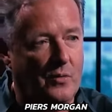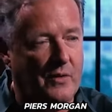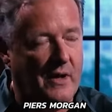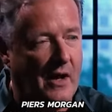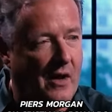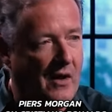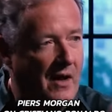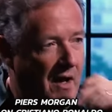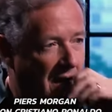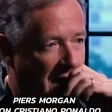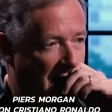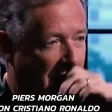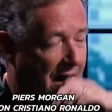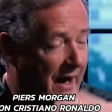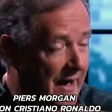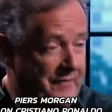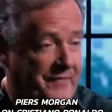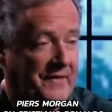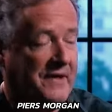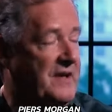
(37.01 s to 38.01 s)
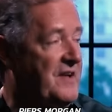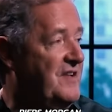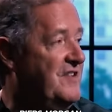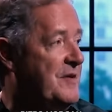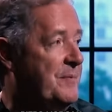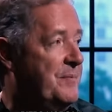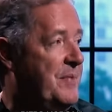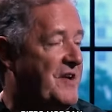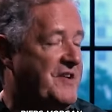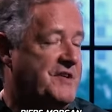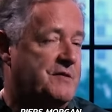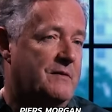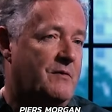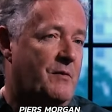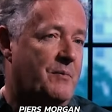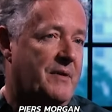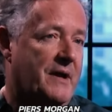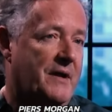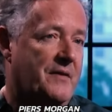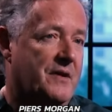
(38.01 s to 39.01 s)
old now, I think he's the best to
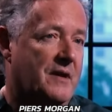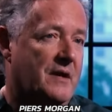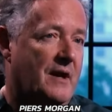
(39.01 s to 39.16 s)
ever play the